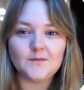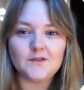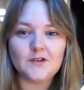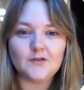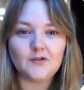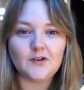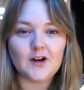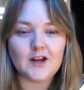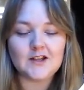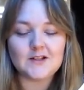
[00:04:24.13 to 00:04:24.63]

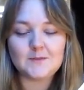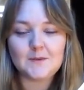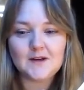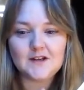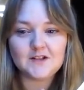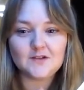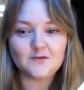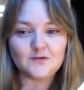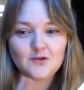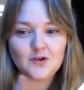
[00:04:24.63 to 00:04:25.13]
different
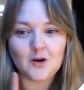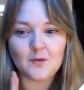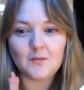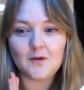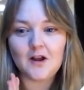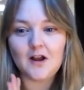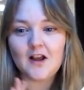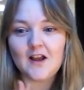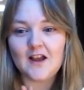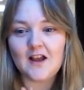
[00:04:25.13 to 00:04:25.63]
aspects of
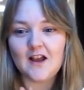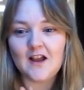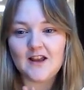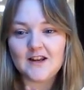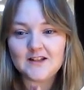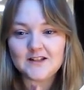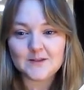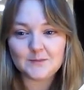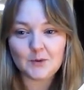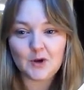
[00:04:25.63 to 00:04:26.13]
drama
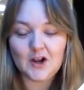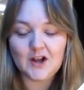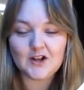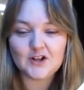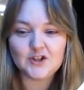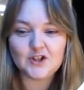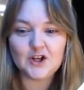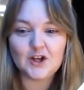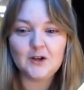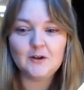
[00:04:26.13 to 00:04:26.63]

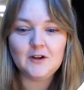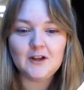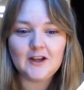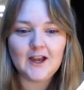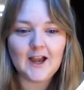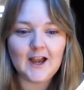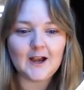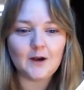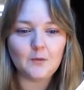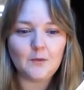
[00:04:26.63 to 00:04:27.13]
inspired you.
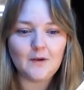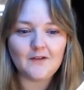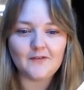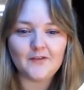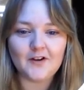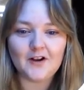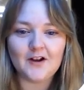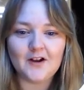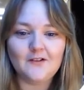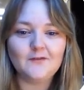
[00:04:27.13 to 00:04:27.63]

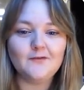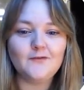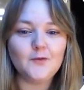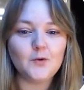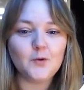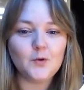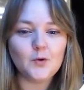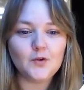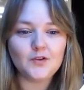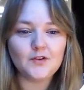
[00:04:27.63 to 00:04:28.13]
However,
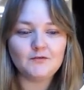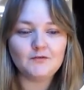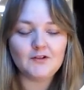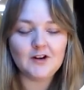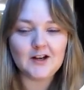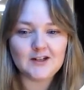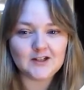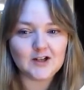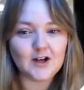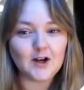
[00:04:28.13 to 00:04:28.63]
for the
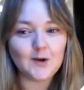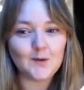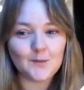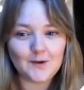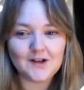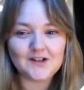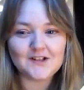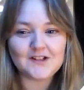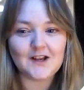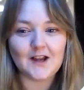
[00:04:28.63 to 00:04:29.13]
really tight
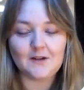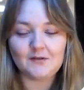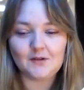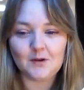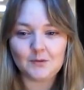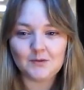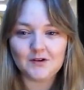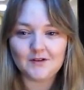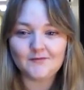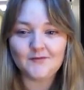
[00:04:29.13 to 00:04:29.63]
word
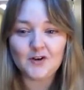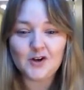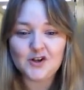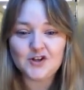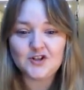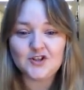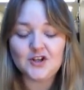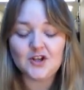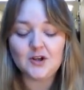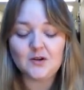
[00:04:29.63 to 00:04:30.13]
count, I would
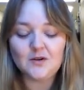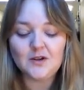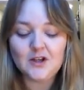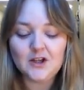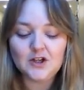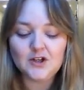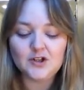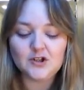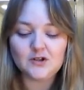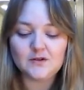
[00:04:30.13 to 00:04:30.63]
advise you
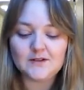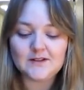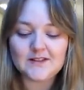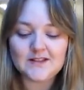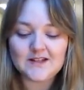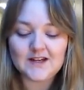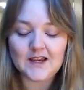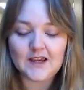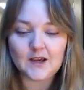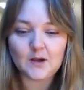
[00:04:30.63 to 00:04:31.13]
to
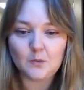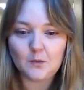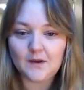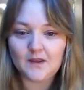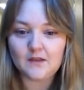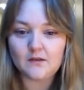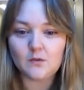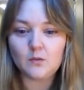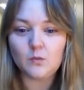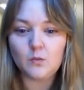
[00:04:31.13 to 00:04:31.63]
stick
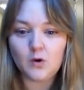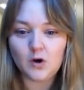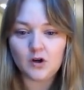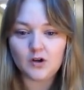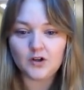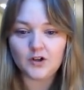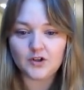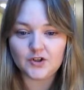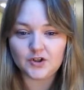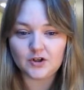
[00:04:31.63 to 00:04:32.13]
with
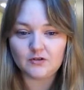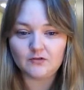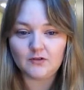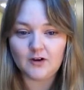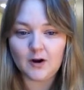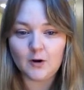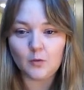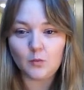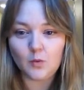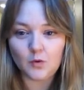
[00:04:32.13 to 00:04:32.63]
one
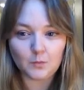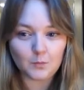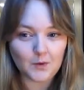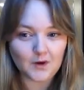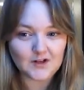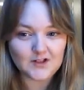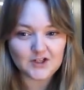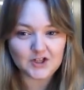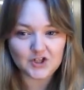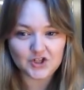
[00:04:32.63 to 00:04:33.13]
genre or one
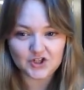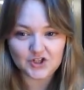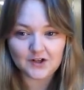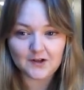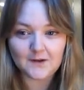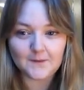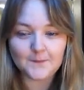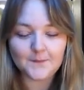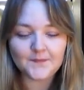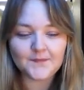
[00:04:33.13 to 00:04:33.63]

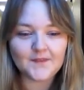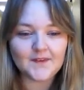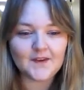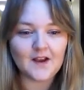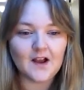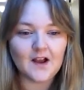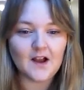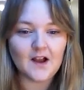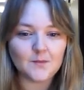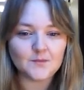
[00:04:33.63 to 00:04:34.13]
practitioner,
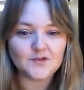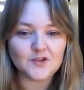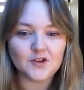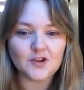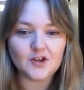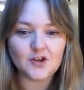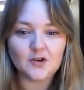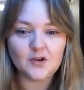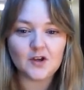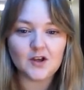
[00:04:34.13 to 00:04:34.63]
so
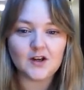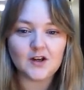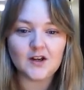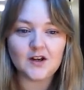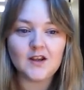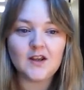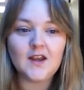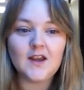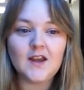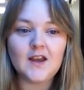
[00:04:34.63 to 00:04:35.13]
that you
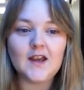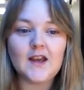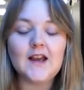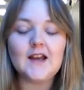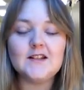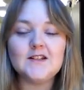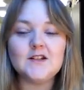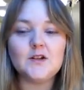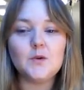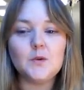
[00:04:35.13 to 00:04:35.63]
can
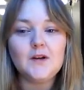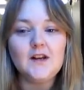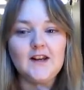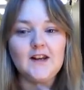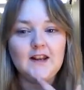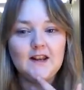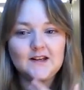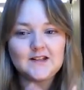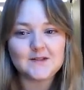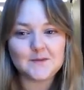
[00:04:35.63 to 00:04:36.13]

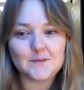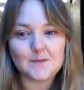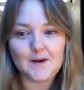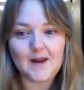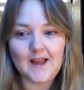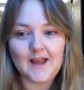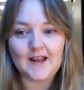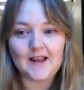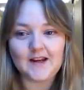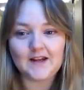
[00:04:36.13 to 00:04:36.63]
adequately
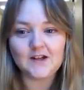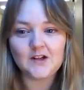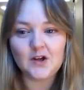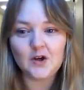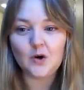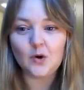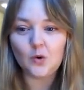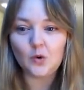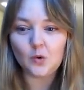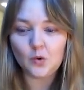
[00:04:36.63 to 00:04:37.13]
explain
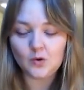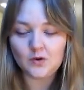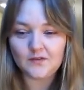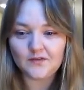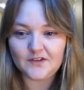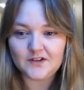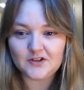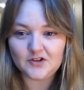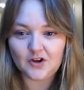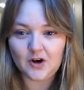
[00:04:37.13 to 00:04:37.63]
all
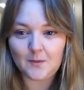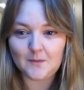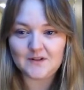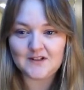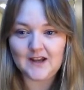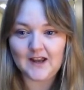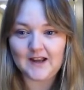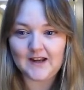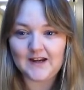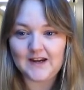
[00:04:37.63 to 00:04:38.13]
of the drama
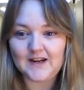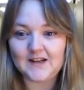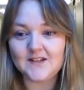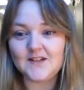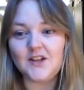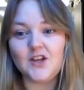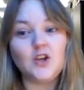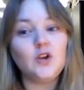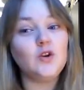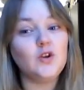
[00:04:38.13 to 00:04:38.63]

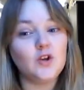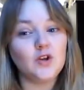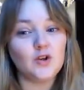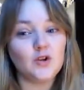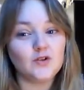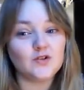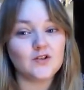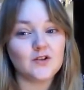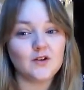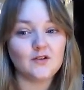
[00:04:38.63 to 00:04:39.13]
techniques that you
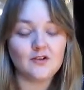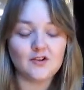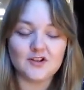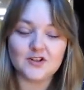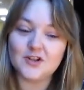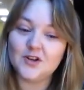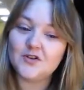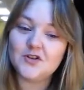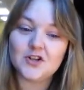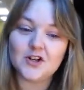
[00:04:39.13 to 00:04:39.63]
used or
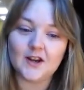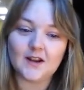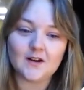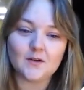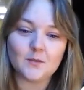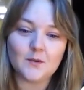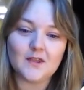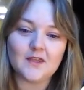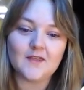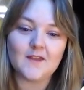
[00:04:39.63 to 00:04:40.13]

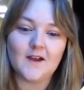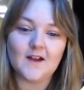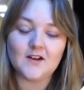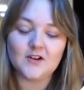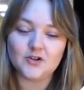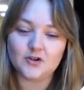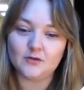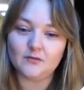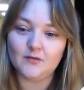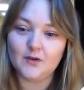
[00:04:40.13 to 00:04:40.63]
associated with
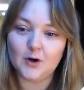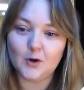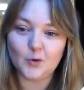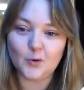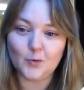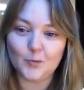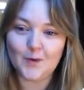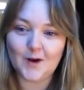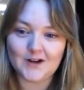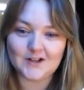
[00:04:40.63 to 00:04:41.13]
that genre
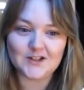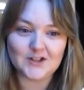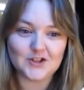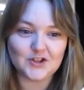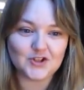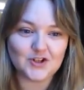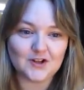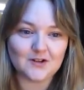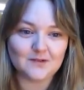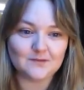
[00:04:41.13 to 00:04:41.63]
or
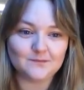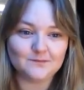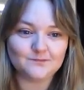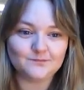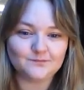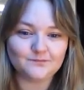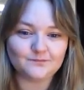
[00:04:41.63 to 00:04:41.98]
practitioner.